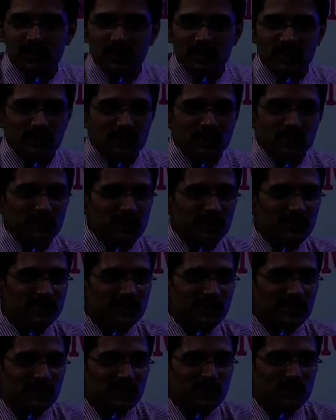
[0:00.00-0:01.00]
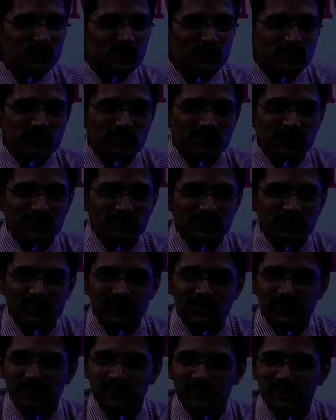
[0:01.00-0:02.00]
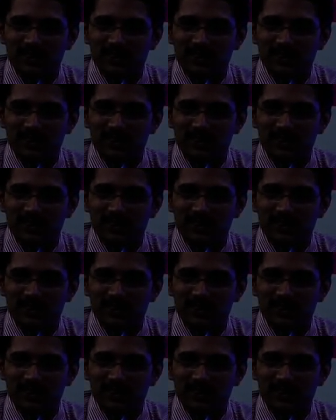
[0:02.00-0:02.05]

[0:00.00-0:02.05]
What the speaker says: Everybody studied jurisprudence now.